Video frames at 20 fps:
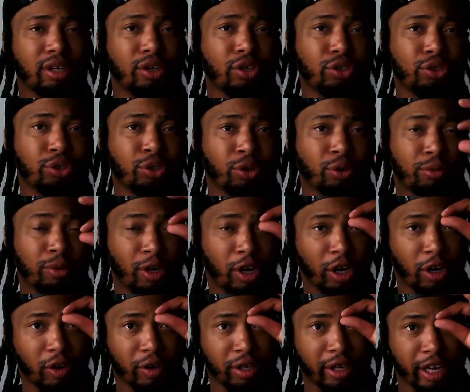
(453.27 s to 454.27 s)
your
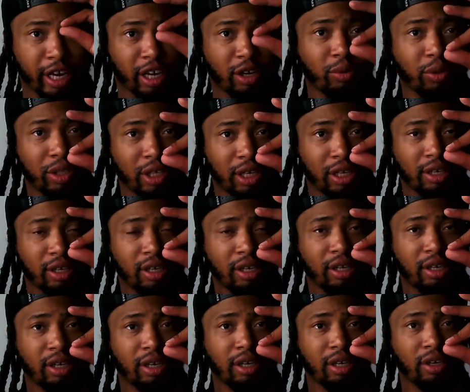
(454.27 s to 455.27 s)
current equity,
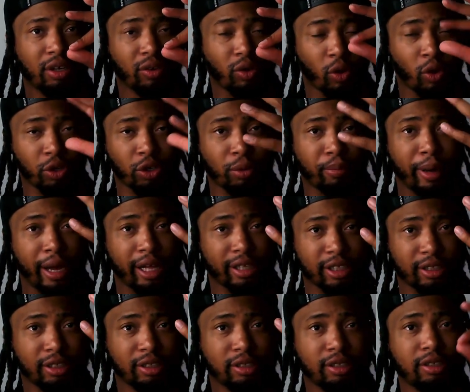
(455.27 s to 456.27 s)
or your
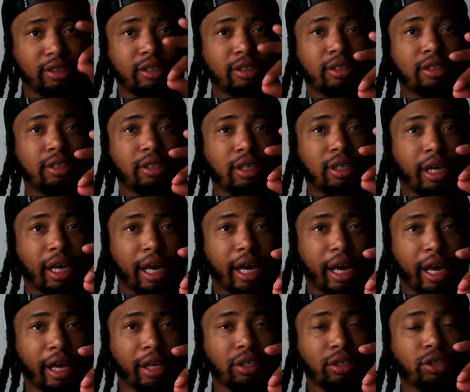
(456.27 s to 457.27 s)
balance,
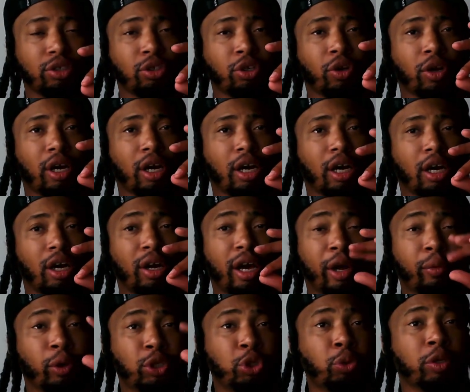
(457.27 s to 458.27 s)
and your and
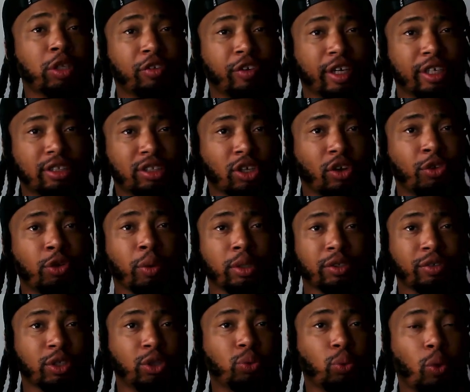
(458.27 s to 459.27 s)
what you want to risk. So if you want to
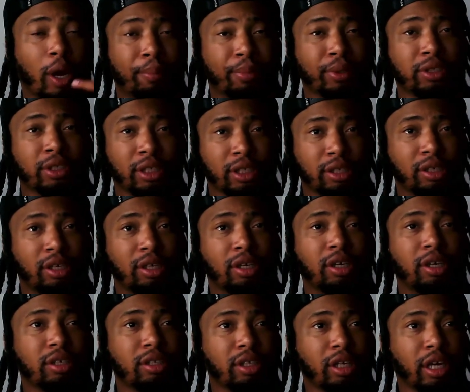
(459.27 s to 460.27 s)
risk 1%,
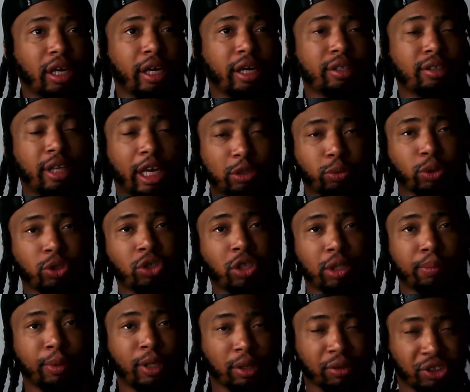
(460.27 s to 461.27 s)
then that's what you need to
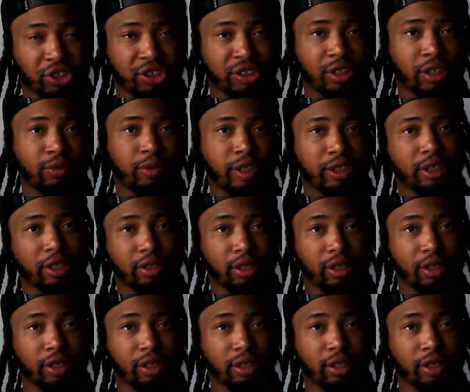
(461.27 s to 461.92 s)
be consistently risking.